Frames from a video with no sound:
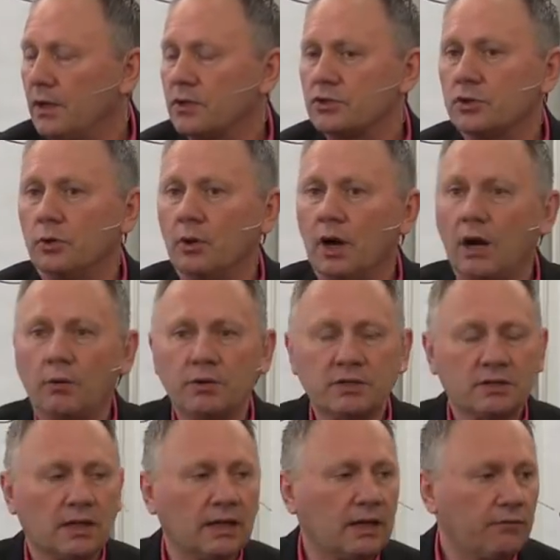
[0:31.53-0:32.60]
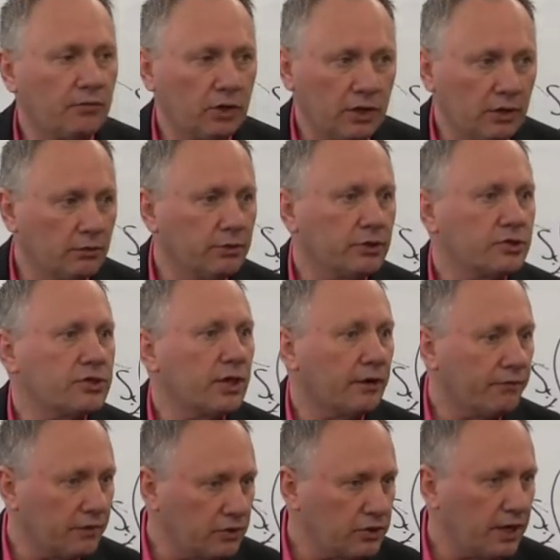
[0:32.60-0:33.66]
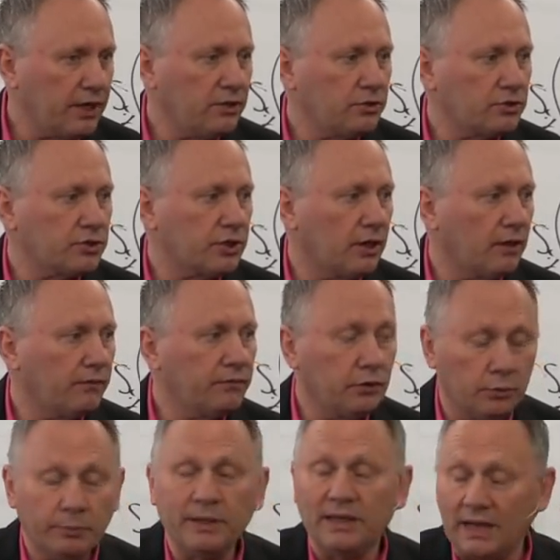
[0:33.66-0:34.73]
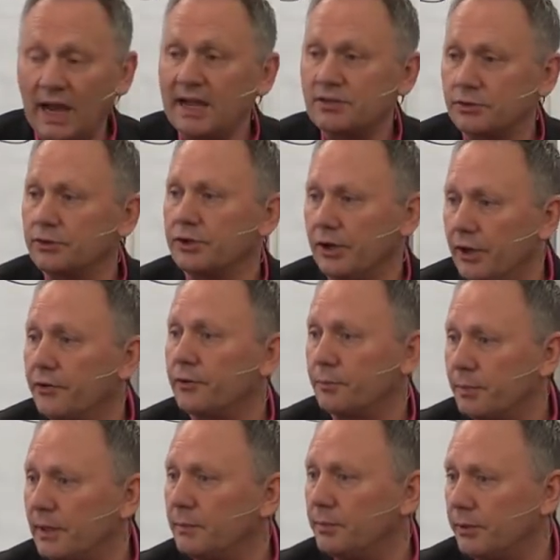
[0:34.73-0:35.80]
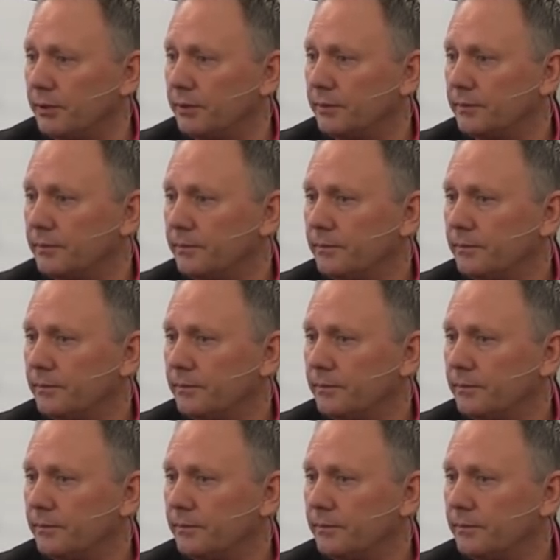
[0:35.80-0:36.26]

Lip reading: So I always think if you heal yourself and change yourself, you'll be nicer to other people.